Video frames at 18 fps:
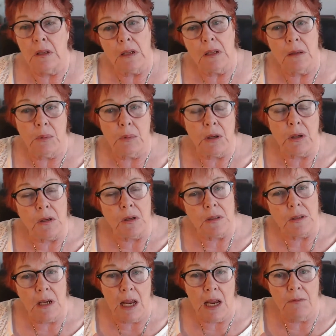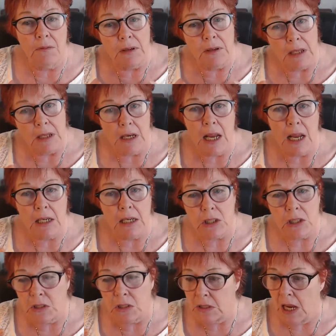Because I have a
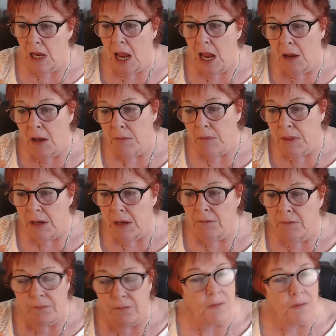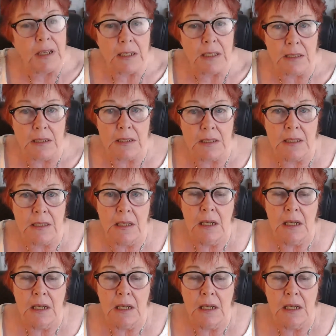connection to how that feels.